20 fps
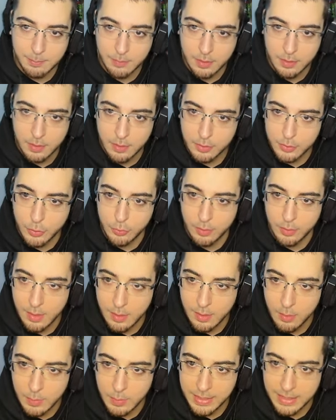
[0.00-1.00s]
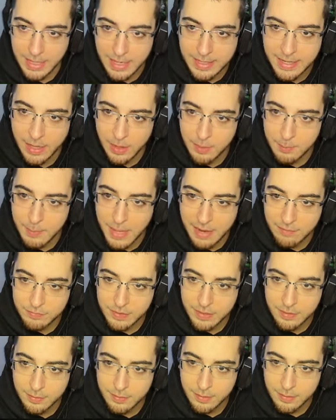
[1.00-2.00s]
him, dude, wait, can I kill him
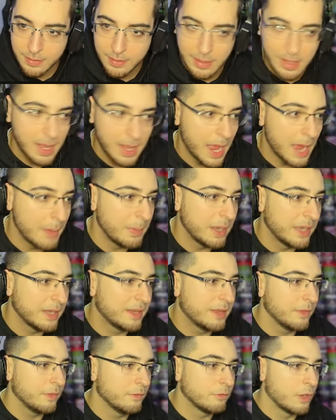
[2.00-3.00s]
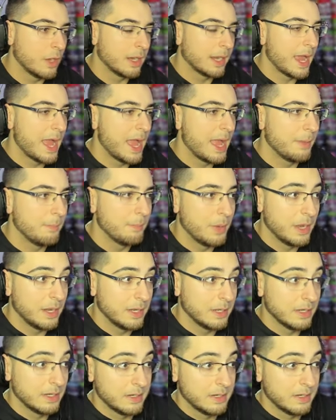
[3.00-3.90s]
after? I might've killed the wrong guy, but,